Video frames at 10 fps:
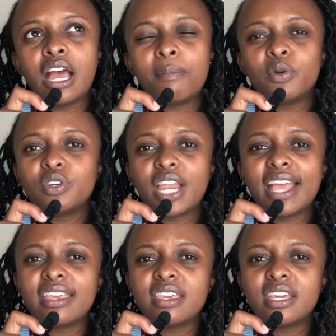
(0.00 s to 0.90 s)
about
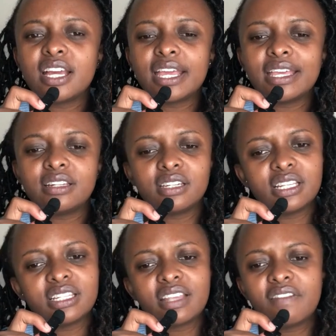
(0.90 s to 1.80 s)
a year and
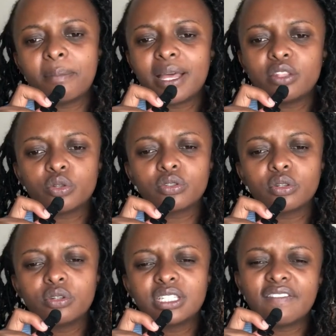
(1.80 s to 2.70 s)
7 months or
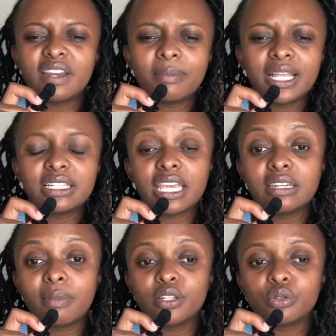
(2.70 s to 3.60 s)
so, 7 months,
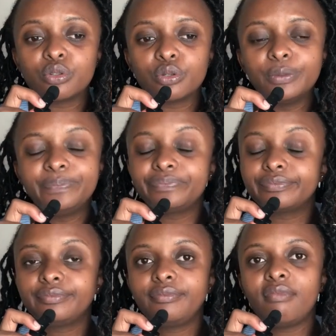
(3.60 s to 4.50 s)
8 months or so,
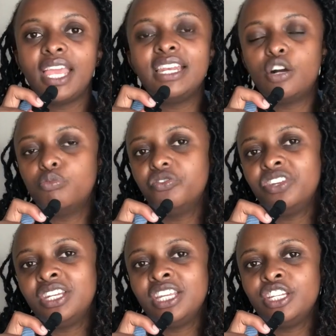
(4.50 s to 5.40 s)
and now
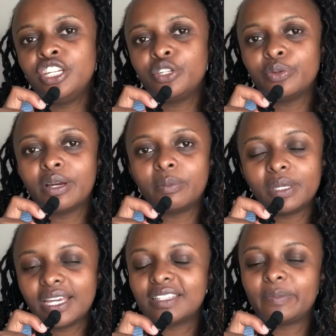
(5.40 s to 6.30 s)
moving in into a
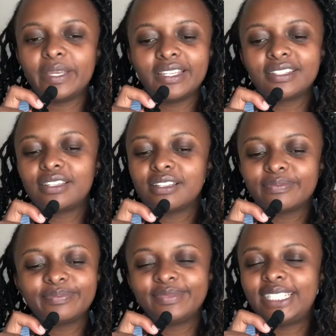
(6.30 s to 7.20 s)
bigger space.
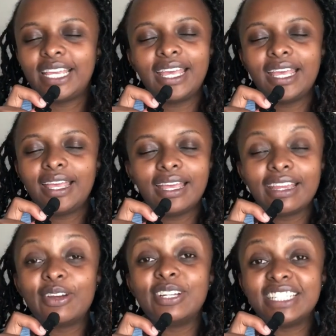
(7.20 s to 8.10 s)

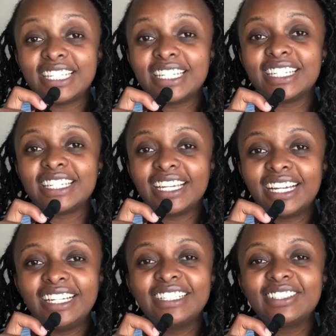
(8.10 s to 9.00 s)
God did it,
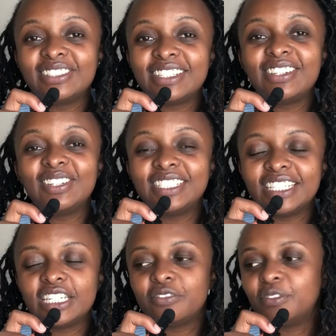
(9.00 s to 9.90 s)
yeah? God
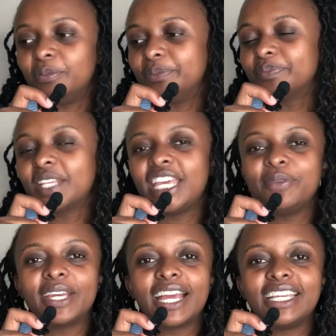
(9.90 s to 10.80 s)
did it for me.
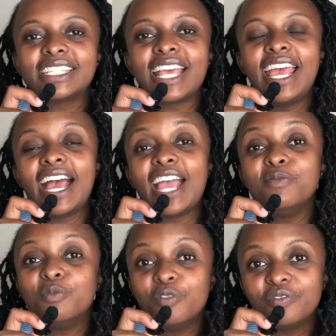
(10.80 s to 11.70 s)
Anyway, guys, I
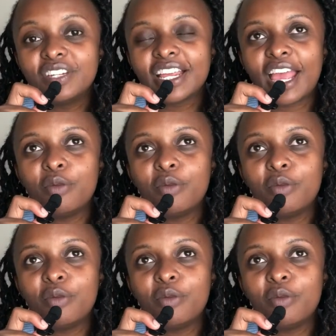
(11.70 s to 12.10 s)
moved.